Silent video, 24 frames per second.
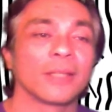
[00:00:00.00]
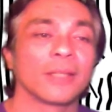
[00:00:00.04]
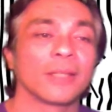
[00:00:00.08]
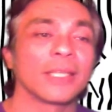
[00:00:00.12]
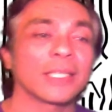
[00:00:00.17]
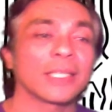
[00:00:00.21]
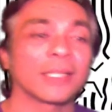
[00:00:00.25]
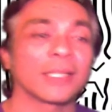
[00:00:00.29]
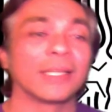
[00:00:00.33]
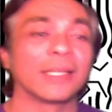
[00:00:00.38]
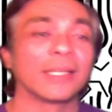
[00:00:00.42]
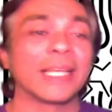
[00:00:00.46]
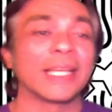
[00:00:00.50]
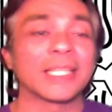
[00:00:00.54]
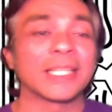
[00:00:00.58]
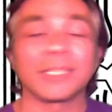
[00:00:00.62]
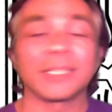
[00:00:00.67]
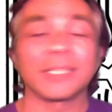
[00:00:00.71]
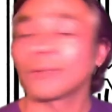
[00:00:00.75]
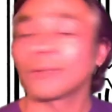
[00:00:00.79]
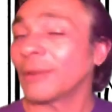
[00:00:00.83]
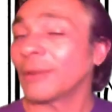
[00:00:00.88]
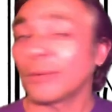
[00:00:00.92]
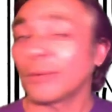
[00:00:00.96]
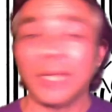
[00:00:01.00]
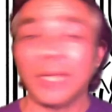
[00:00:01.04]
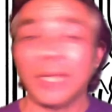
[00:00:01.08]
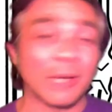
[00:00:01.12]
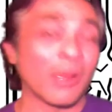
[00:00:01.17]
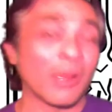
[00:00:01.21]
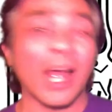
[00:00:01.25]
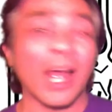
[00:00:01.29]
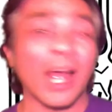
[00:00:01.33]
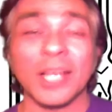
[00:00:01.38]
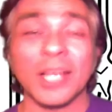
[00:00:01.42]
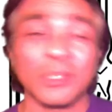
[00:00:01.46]
This can lead to, well, you
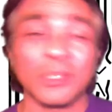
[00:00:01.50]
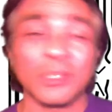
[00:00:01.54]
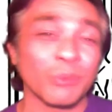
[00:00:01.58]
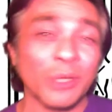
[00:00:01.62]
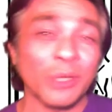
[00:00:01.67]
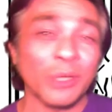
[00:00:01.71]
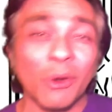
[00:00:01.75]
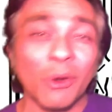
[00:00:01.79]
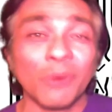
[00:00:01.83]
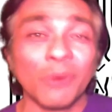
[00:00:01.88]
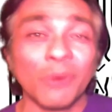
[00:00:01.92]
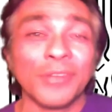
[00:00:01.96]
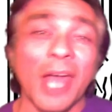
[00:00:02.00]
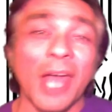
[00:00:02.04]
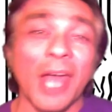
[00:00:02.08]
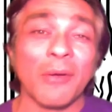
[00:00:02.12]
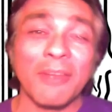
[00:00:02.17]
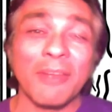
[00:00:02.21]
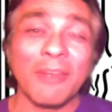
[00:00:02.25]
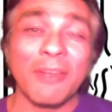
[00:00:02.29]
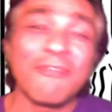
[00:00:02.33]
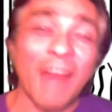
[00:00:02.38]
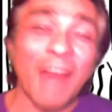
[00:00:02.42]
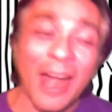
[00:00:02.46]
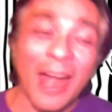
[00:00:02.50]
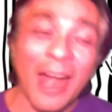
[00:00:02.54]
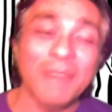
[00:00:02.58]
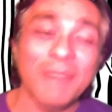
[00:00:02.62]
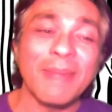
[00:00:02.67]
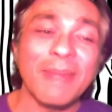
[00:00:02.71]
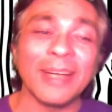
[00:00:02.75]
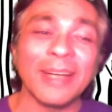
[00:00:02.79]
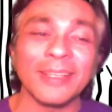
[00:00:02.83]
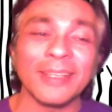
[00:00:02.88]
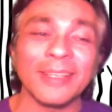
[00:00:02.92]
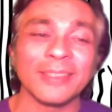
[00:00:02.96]
know, as we all know,
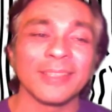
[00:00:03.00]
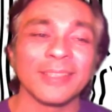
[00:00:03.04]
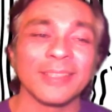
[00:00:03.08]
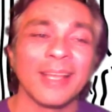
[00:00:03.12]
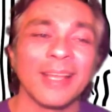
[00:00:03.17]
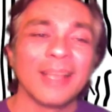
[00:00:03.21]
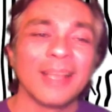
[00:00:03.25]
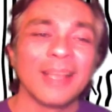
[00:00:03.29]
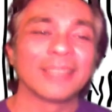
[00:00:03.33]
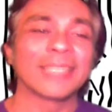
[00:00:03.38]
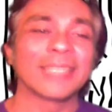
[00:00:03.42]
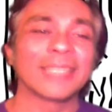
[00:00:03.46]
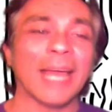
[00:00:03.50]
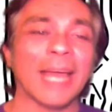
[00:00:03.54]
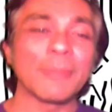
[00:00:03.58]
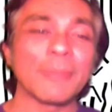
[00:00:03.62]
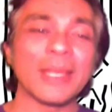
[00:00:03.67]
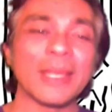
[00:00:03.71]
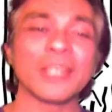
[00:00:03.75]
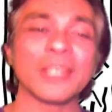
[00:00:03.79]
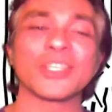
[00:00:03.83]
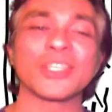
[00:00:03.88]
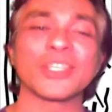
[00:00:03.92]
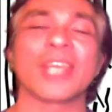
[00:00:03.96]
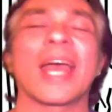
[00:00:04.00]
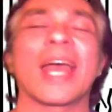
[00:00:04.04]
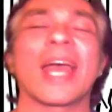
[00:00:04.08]
environmental damage,